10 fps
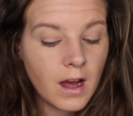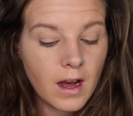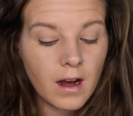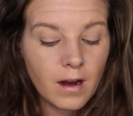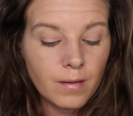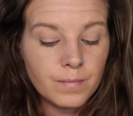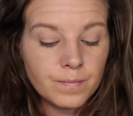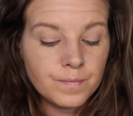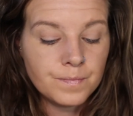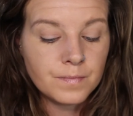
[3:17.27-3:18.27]

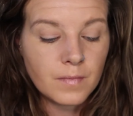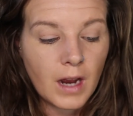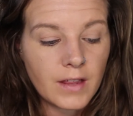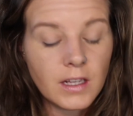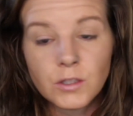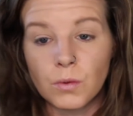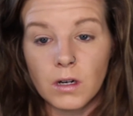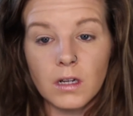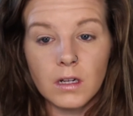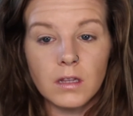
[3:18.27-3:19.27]
I think it's
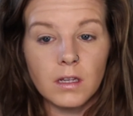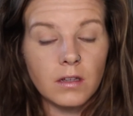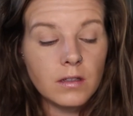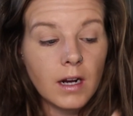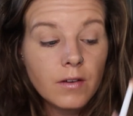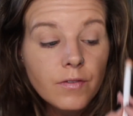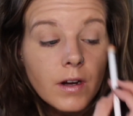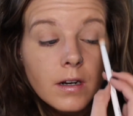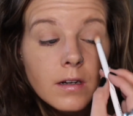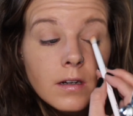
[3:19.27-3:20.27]
working. I think it's kind of
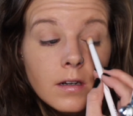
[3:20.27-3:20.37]
fun.